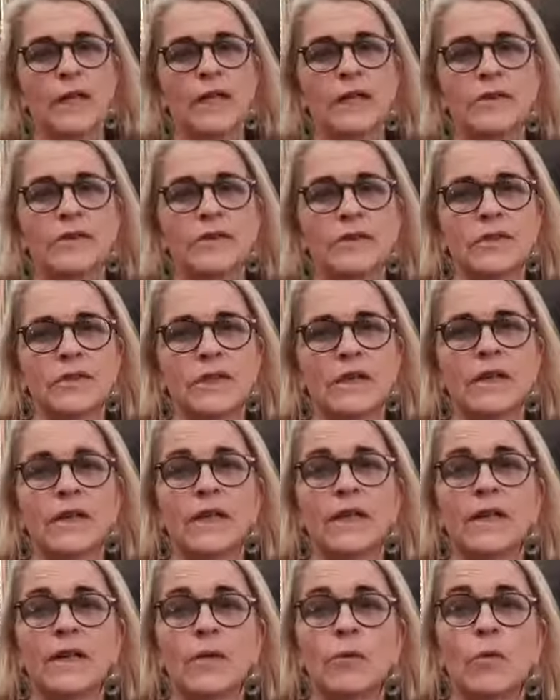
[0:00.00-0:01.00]
interesting
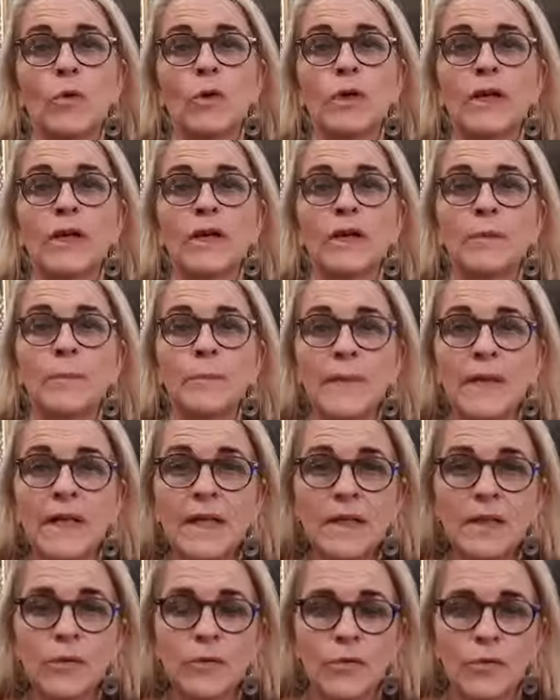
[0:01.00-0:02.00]
and rewarding and
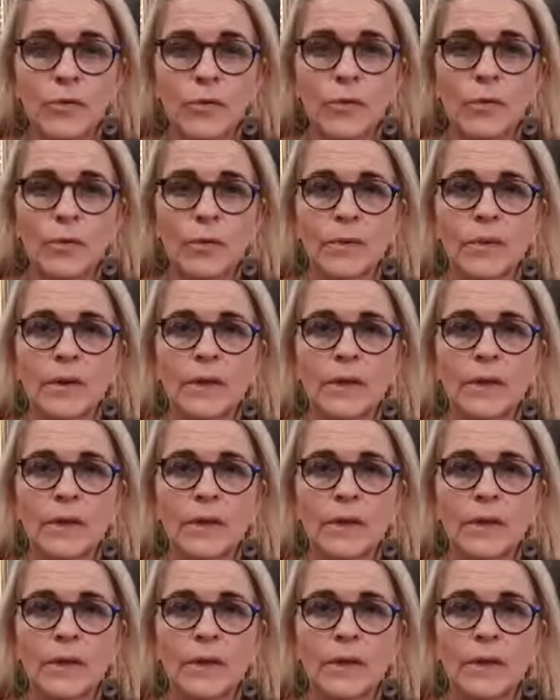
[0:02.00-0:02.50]
meaningful.